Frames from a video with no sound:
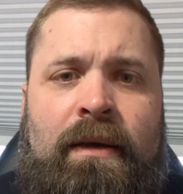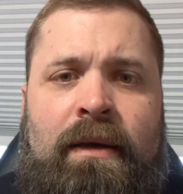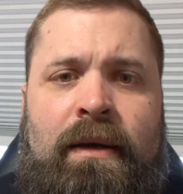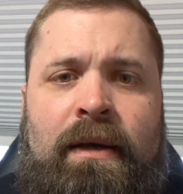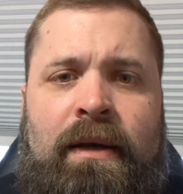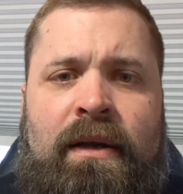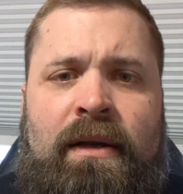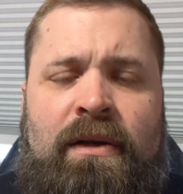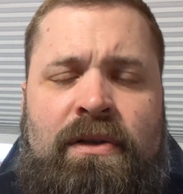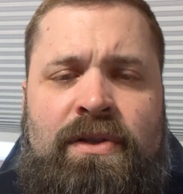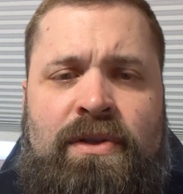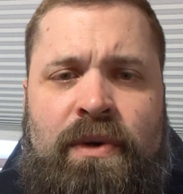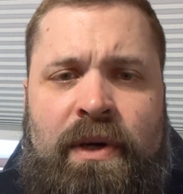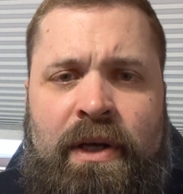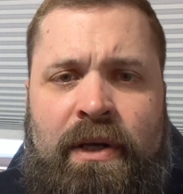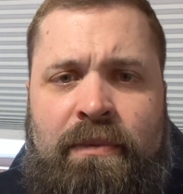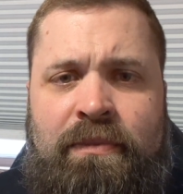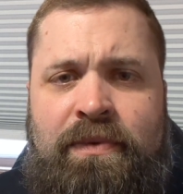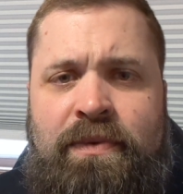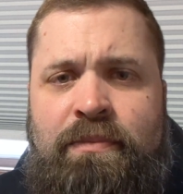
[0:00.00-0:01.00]
It also
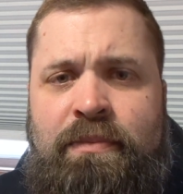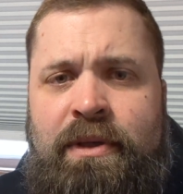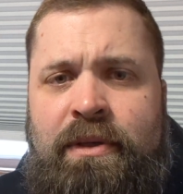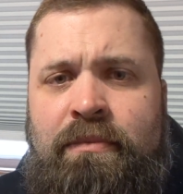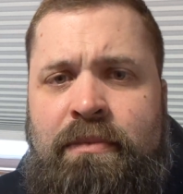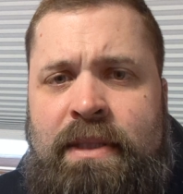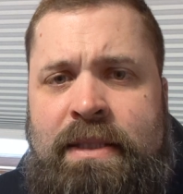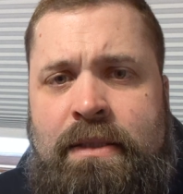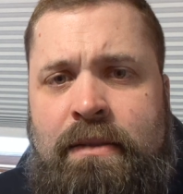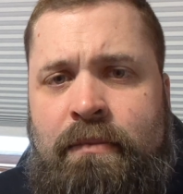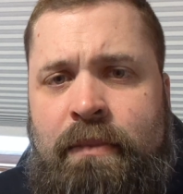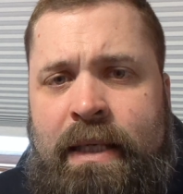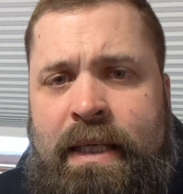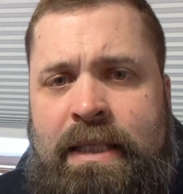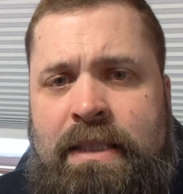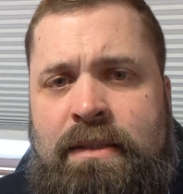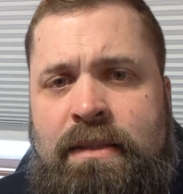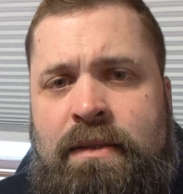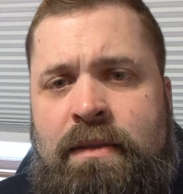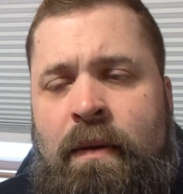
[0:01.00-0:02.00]
helps build muscle
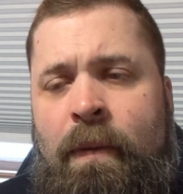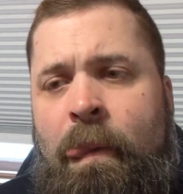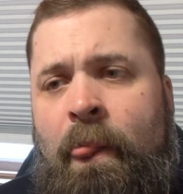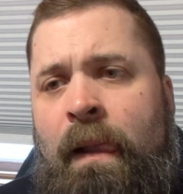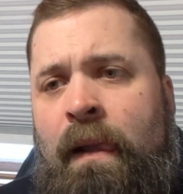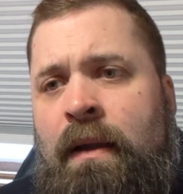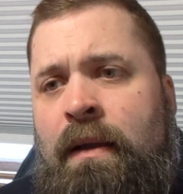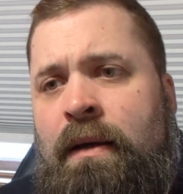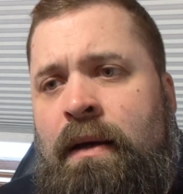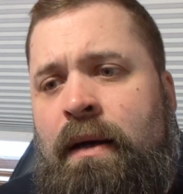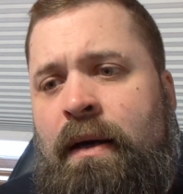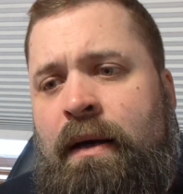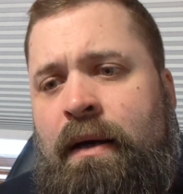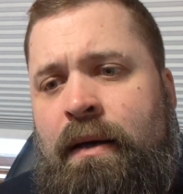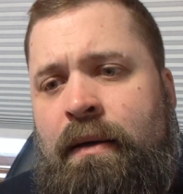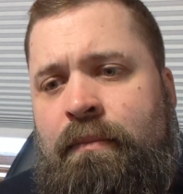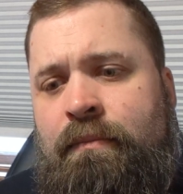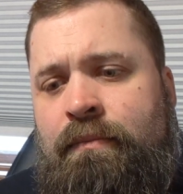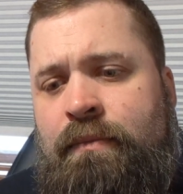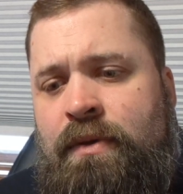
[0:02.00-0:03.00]
mass.
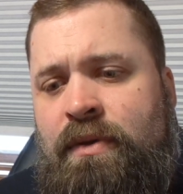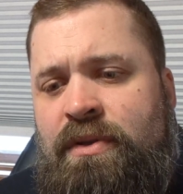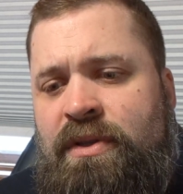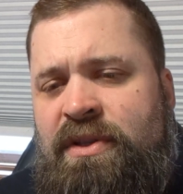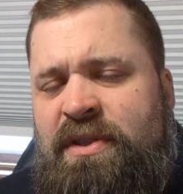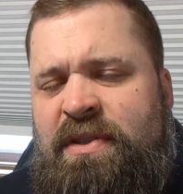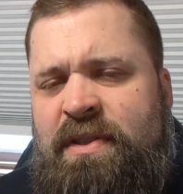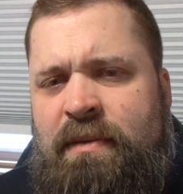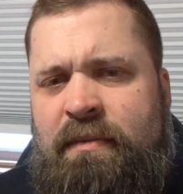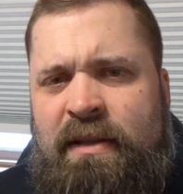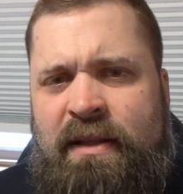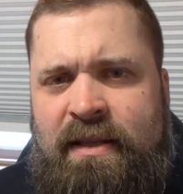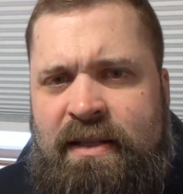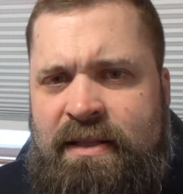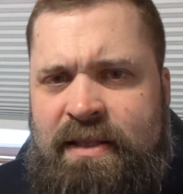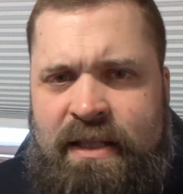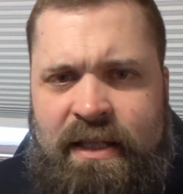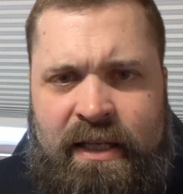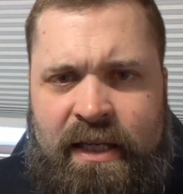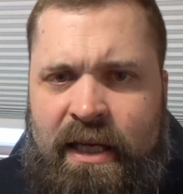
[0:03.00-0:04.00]
Those are just some of the
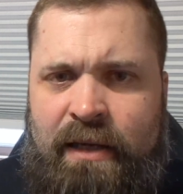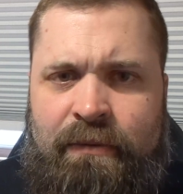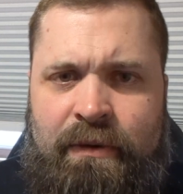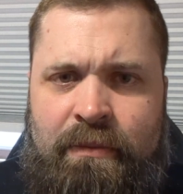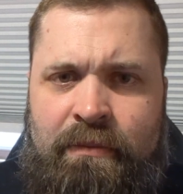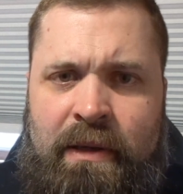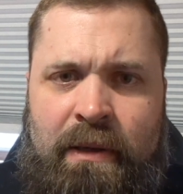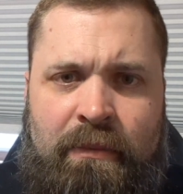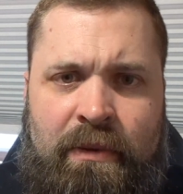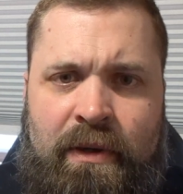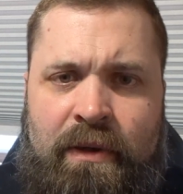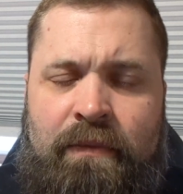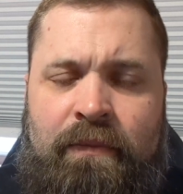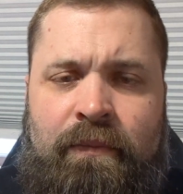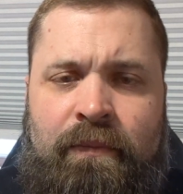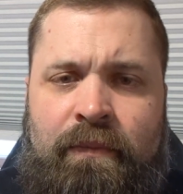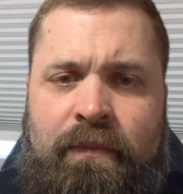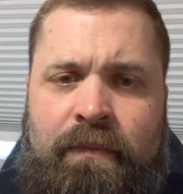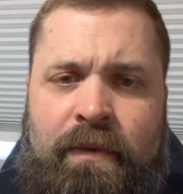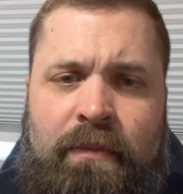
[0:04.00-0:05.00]
things that I can remember
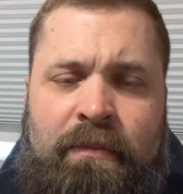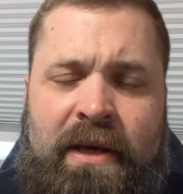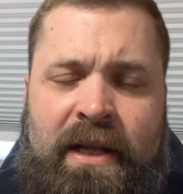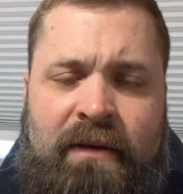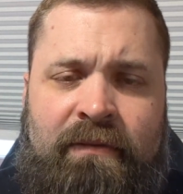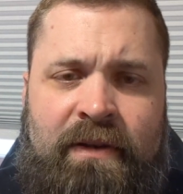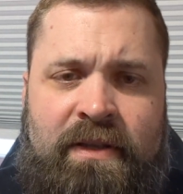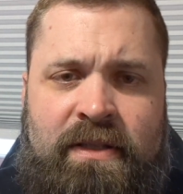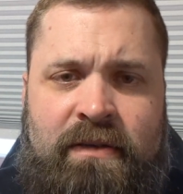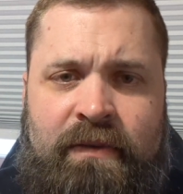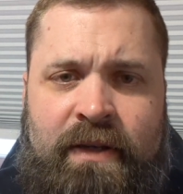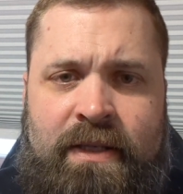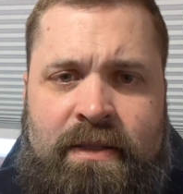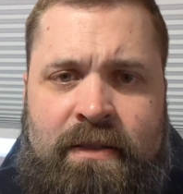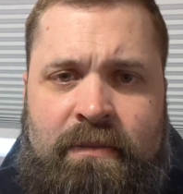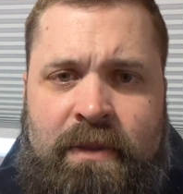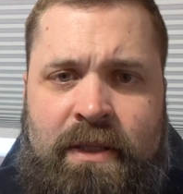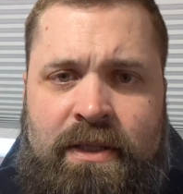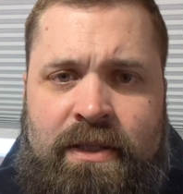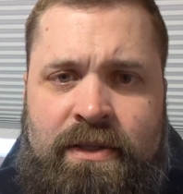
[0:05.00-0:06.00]
the benefits of
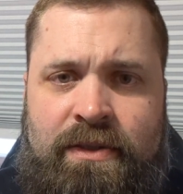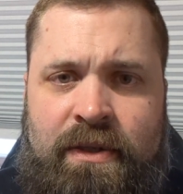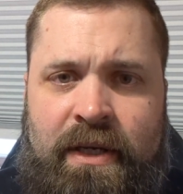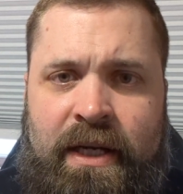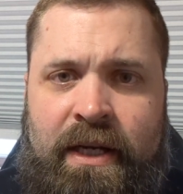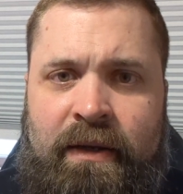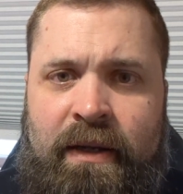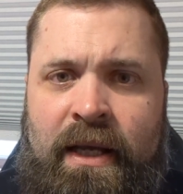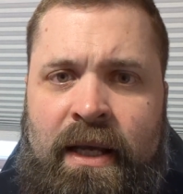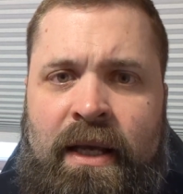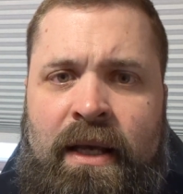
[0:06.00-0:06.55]
isometric training.